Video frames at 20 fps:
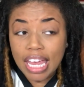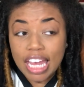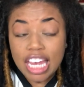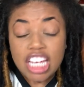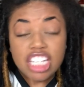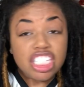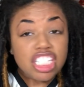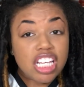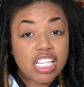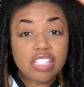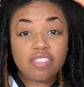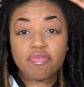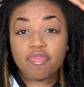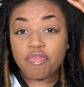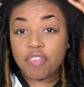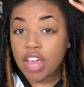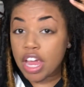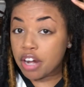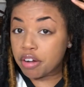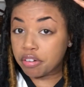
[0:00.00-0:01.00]
it just
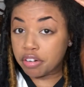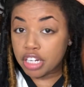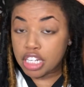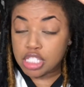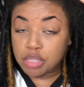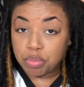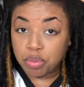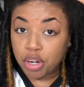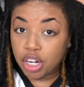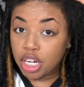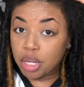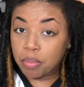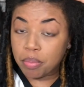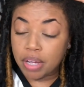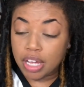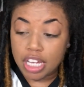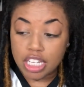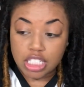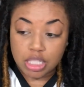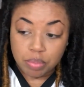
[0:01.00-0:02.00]
varies pretty
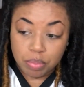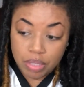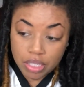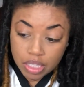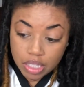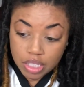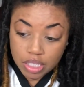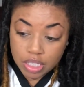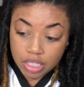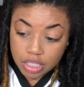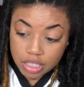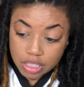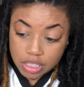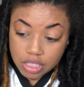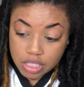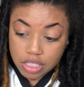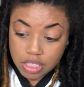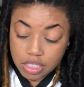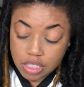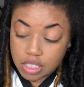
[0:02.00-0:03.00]
much
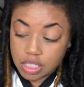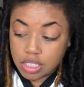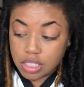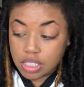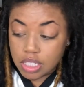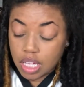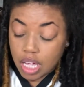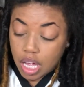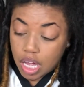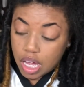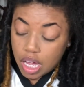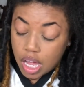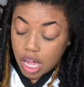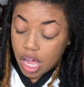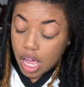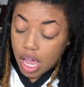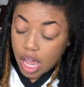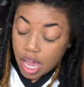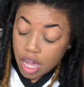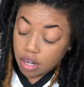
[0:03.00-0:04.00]
because
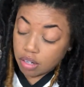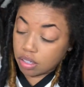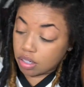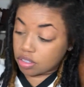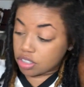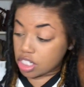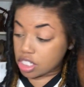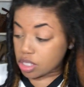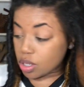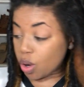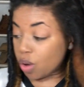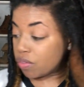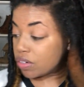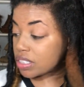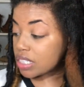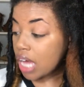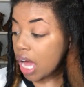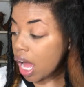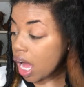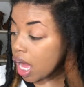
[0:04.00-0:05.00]
I don't know, just over
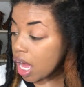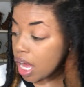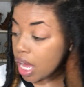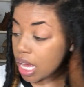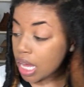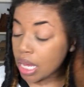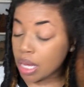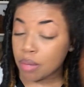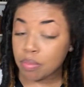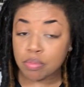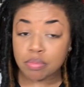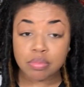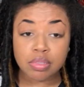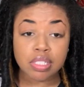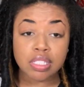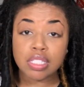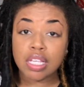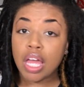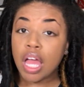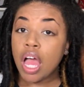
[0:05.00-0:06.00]
times,
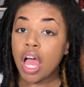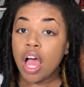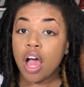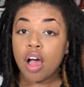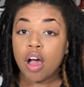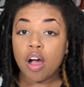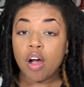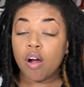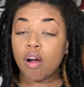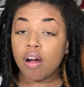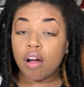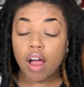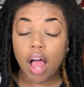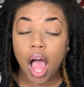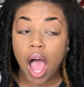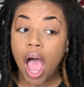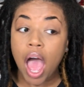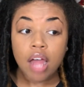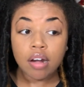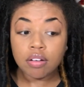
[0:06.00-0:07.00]

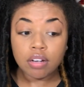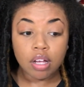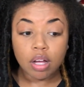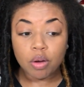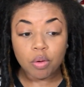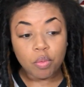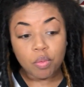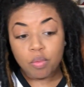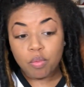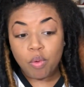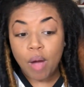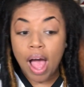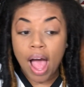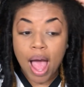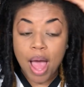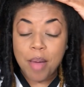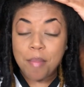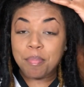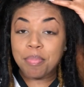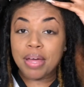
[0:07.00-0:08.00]
I don't know
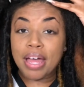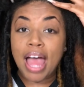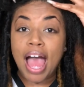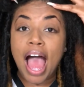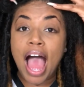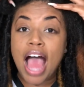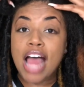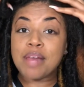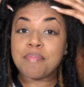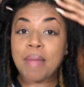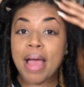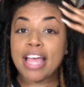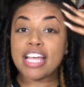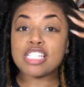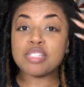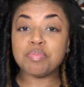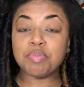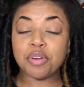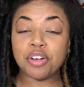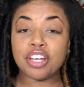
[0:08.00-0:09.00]
why, but my
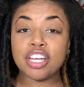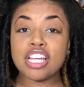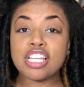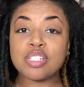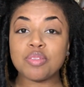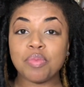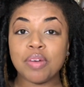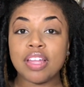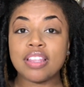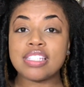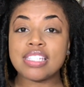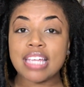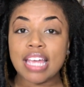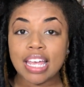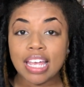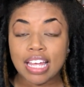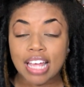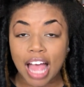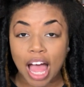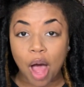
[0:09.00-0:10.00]
experience with
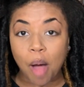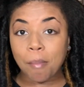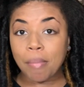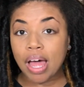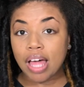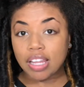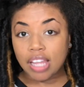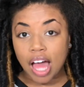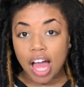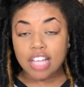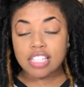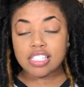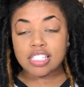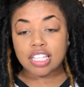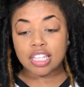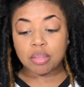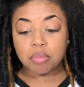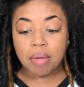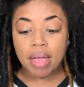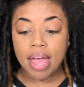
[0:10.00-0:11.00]
taking out my locks in
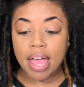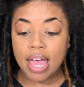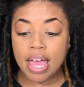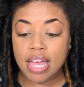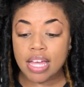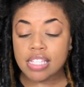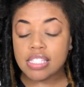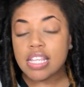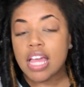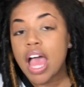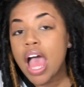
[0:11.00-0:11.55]
the past,